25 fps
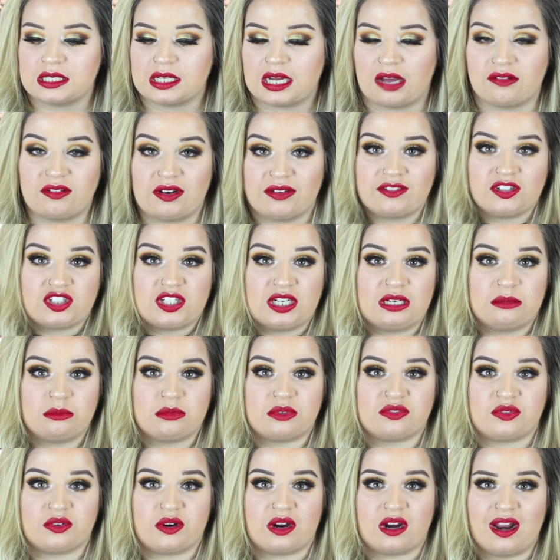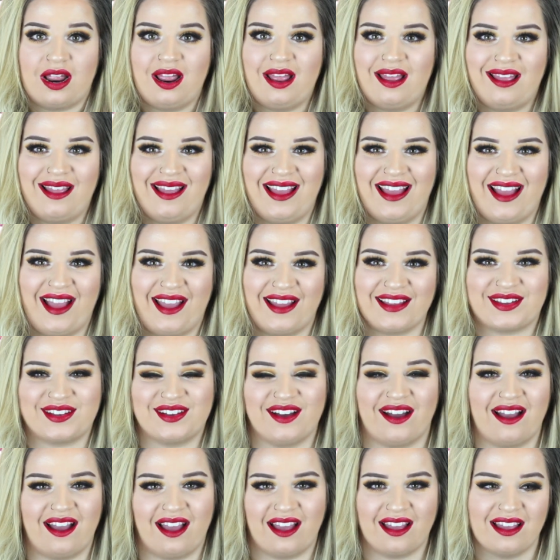I've never tried them before. I
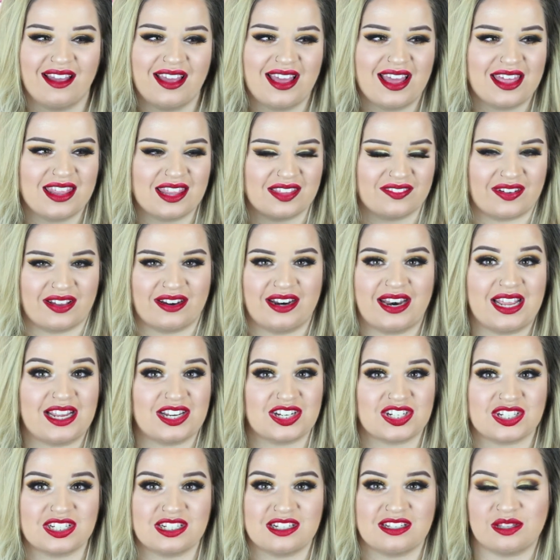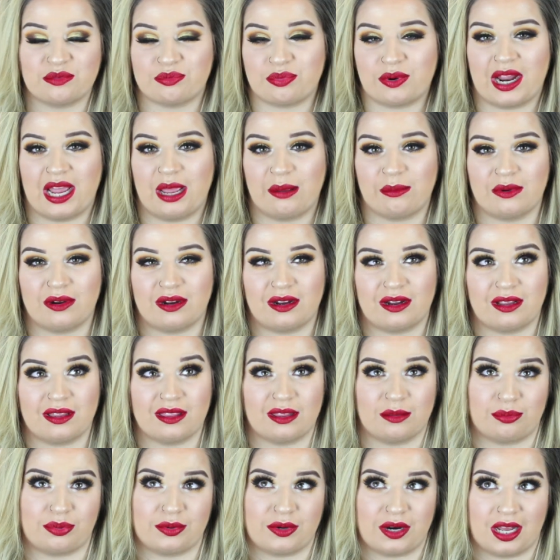got the foundation, the primer,
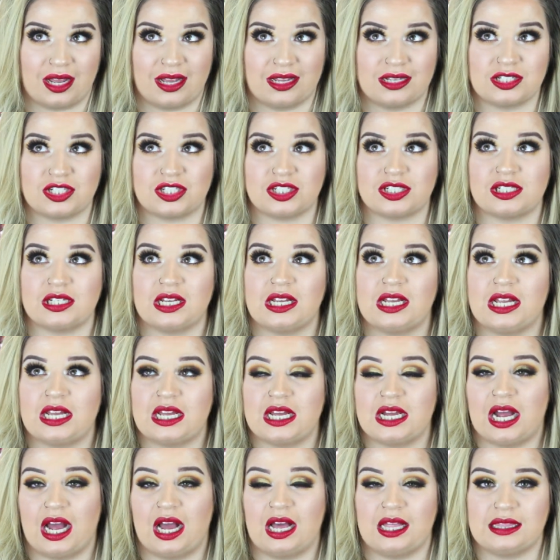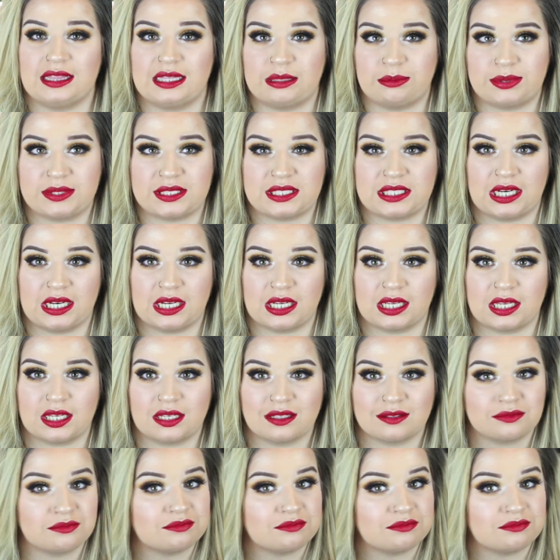the brush, a lipstick,